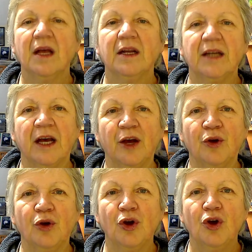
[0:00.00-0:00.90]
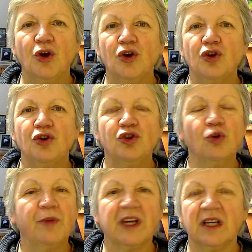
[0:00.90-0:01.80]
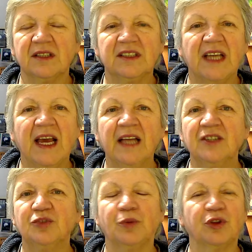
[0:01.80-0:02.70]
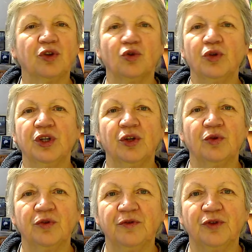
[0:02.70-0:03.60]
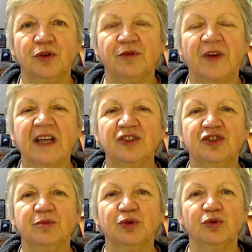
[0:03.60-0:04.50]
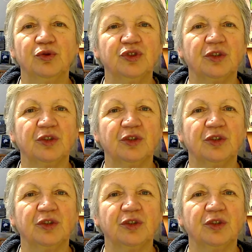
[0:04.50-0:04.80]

Now, you'll be content with growing your own fruit and vegetables.